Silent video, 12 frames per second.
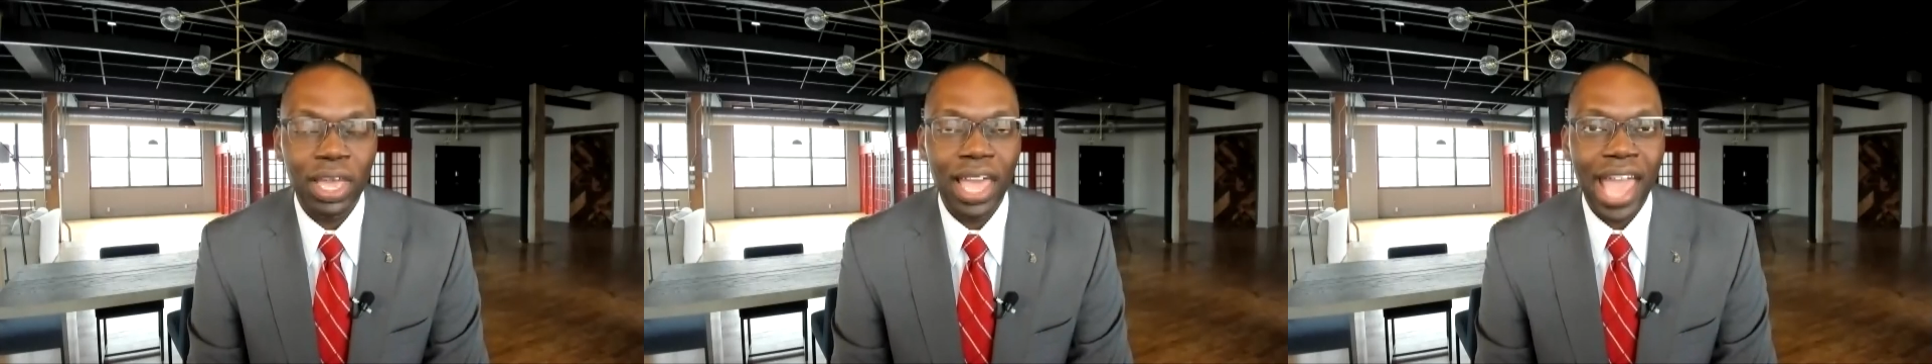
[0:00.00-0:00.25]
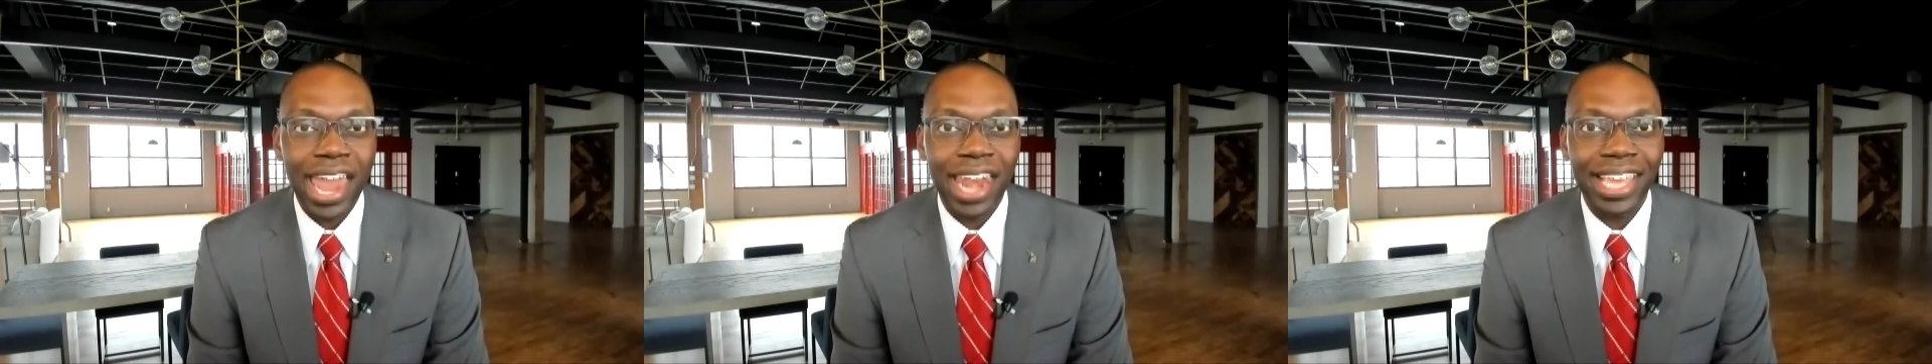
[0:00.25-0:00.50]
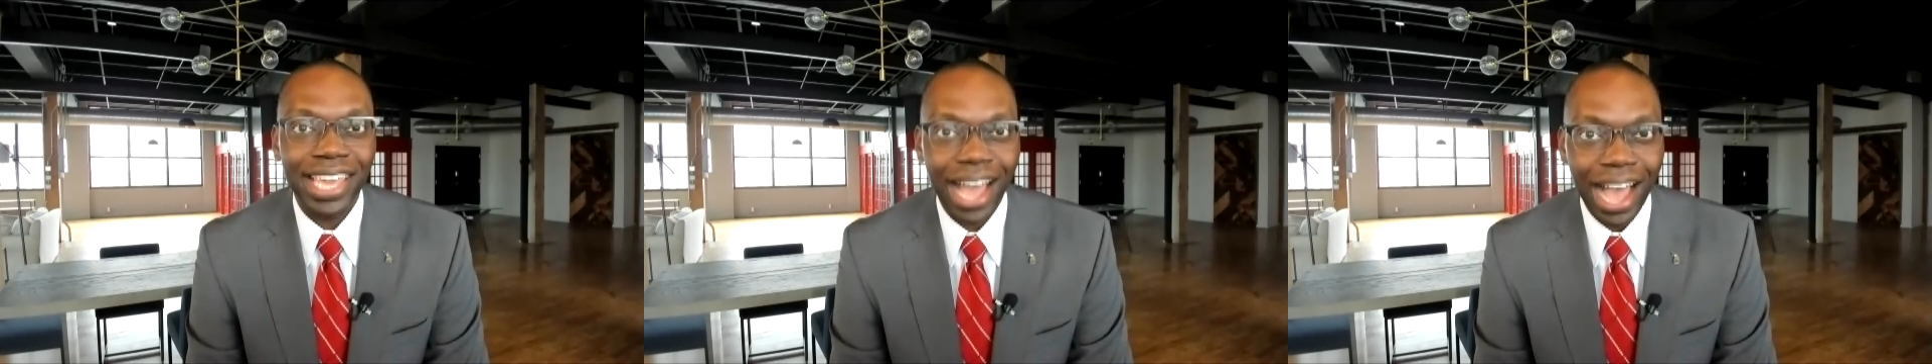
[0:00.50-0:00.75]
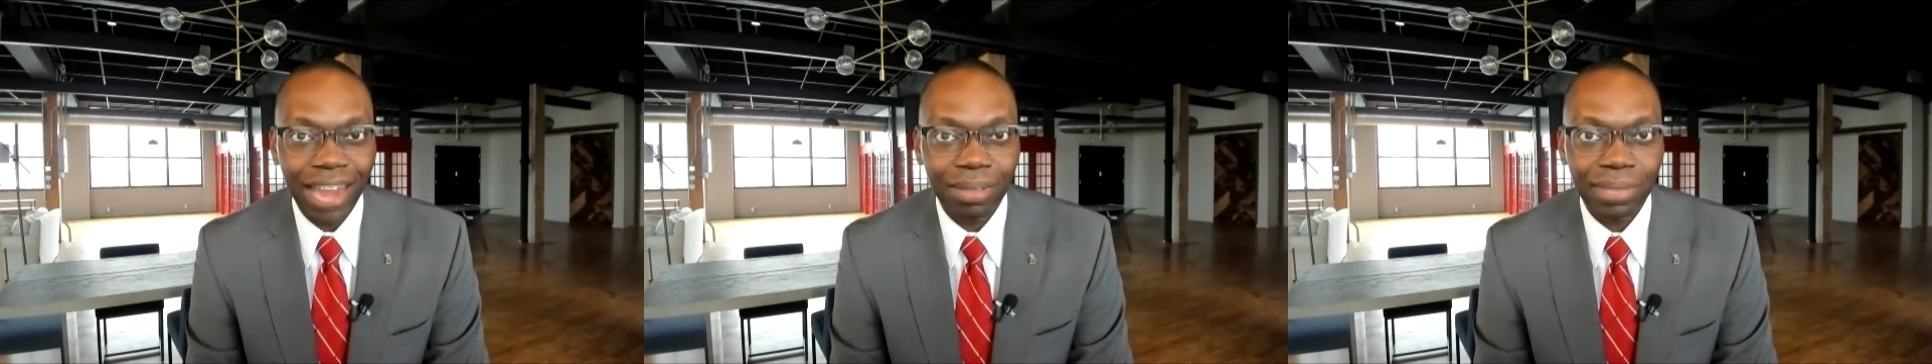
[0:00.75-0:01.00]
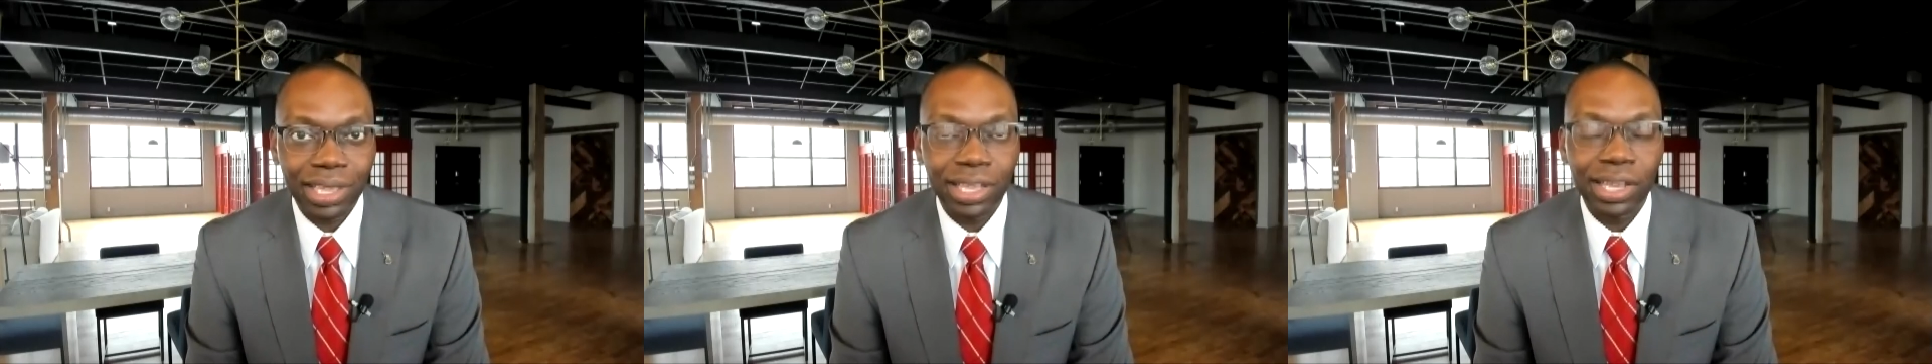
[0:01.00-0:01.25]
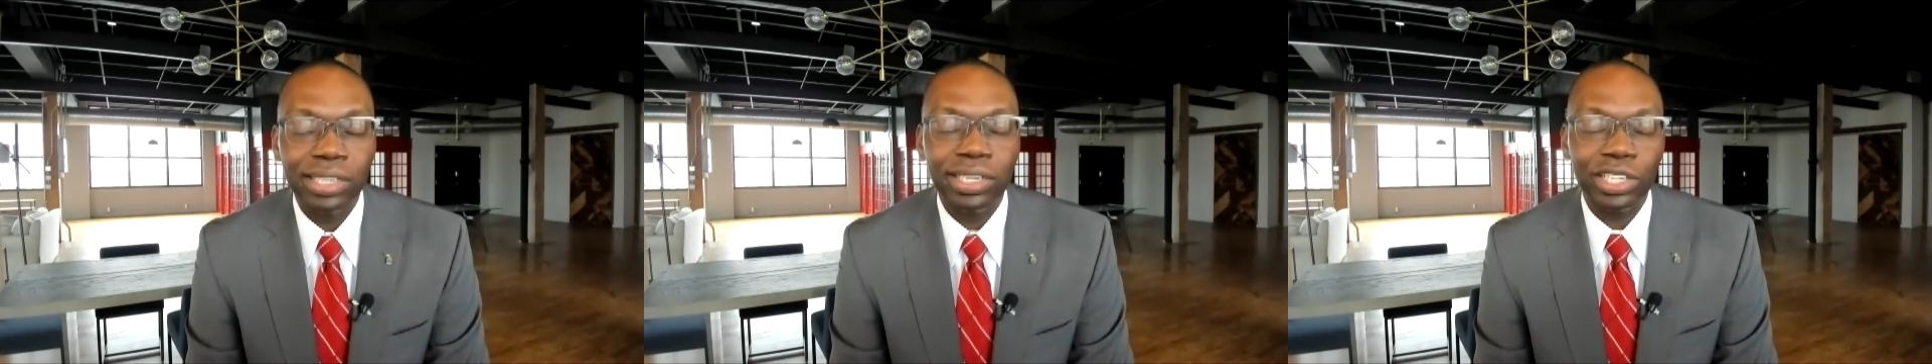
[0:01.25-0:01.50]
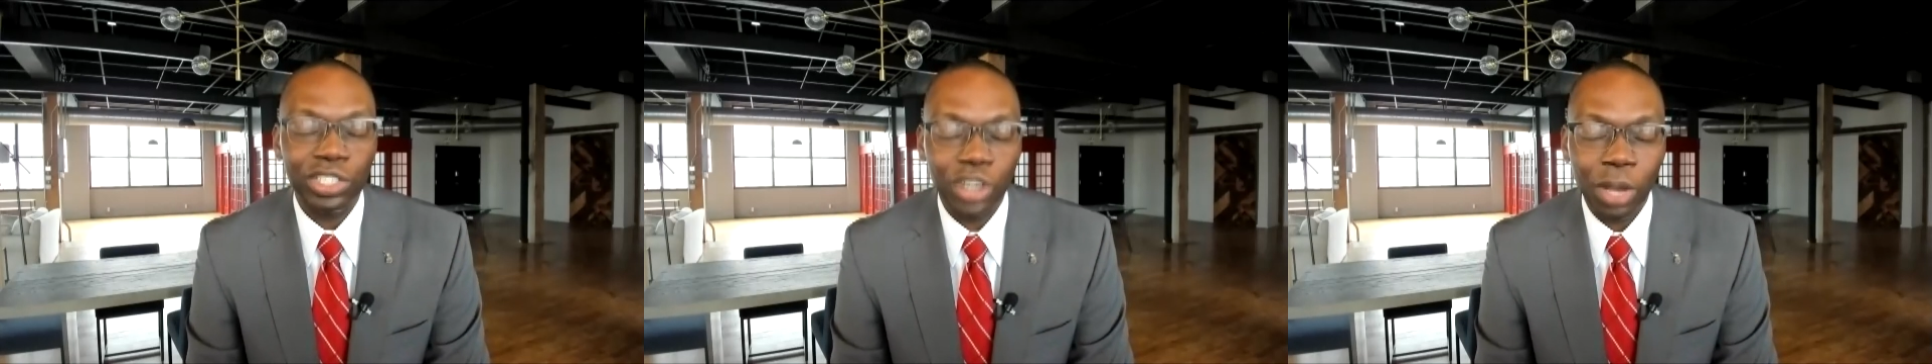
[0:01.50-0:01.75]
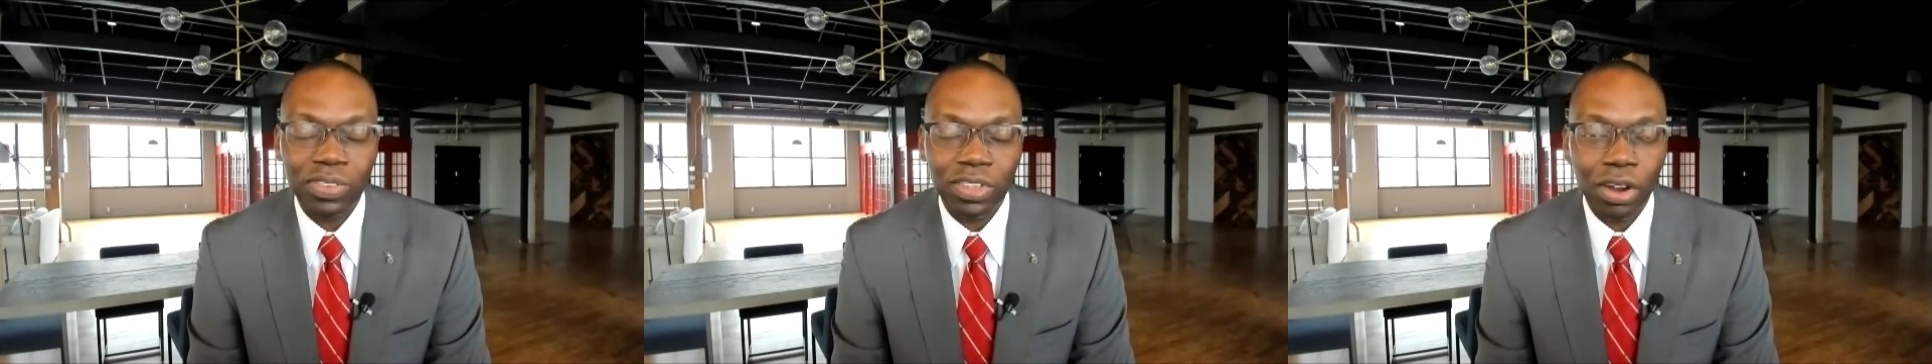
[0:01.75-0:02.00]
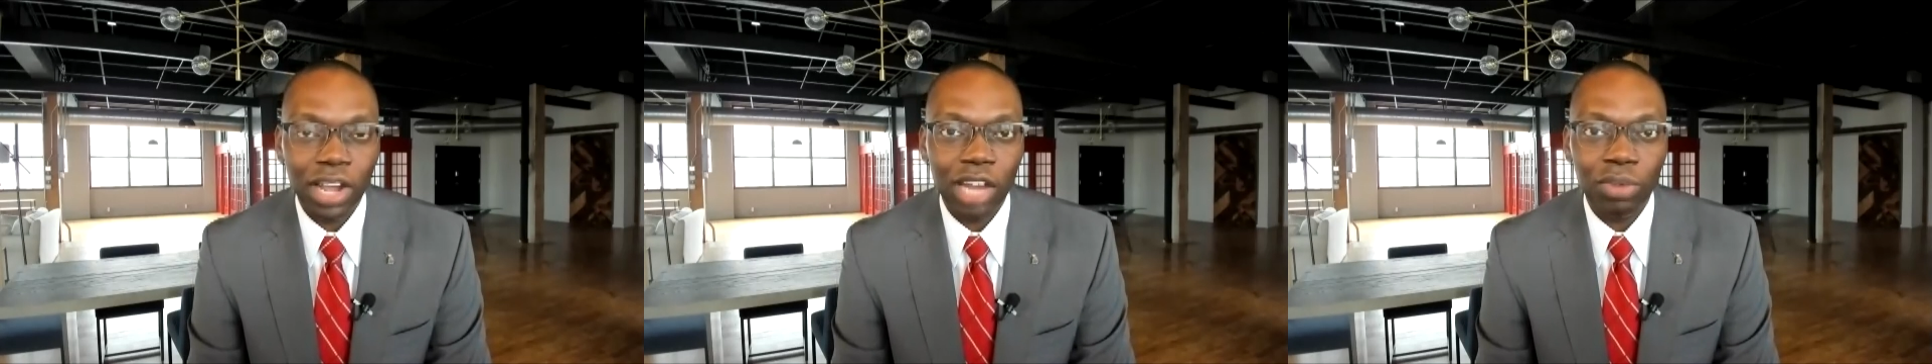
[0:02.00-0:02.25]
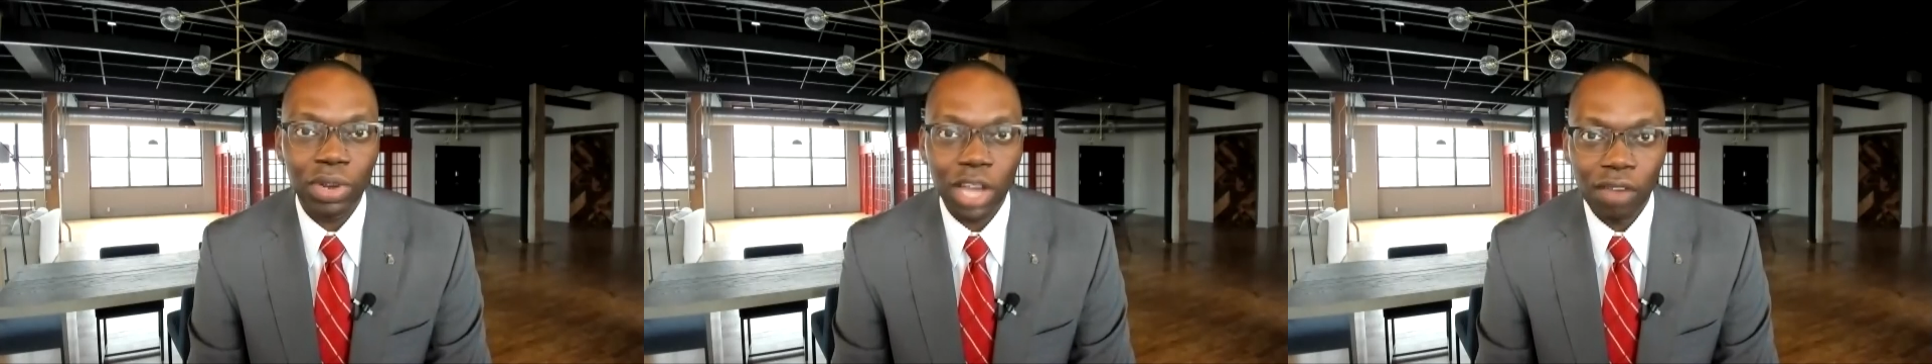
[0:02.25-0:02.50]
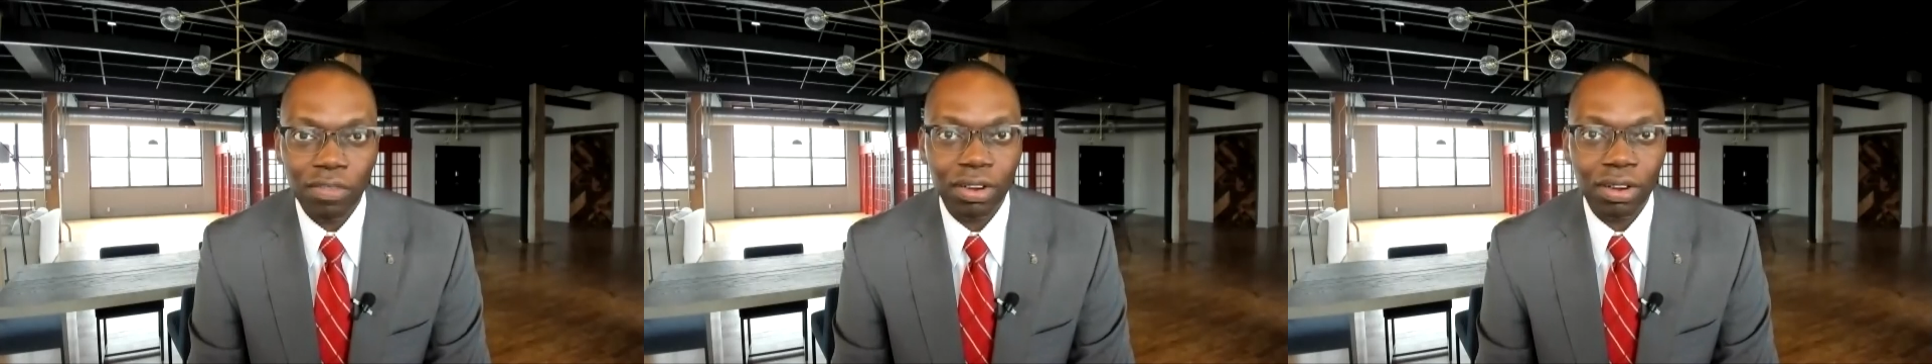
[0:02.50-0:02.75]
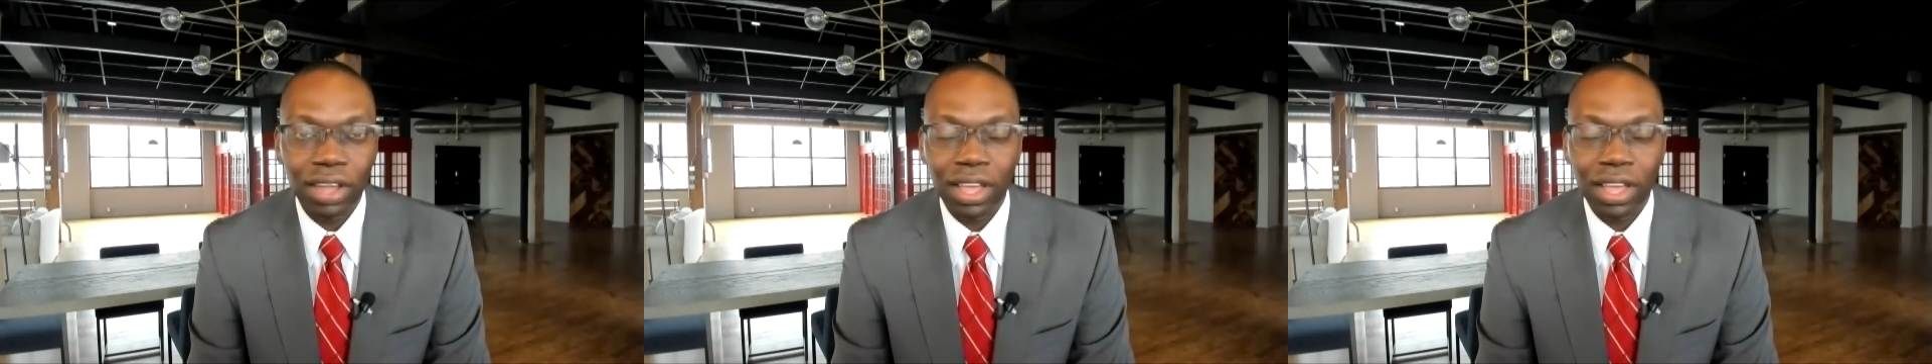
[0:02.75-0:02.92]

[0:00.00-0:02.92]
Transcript: and an economy to jumpstart and recover.